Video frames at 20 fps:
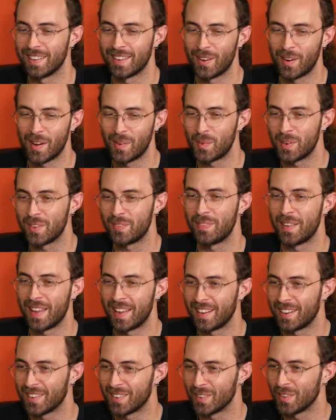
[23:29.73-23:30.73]
you know, I want to
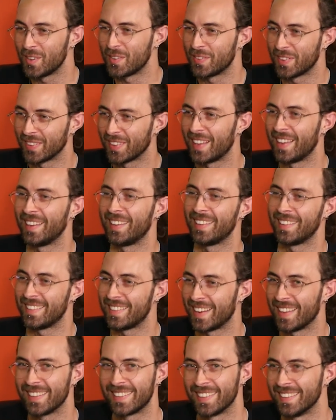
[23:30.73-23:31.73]
fangirl over like
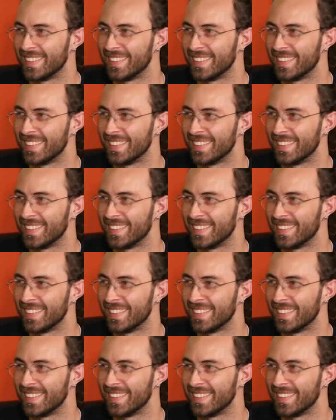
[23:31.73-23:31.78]
Jess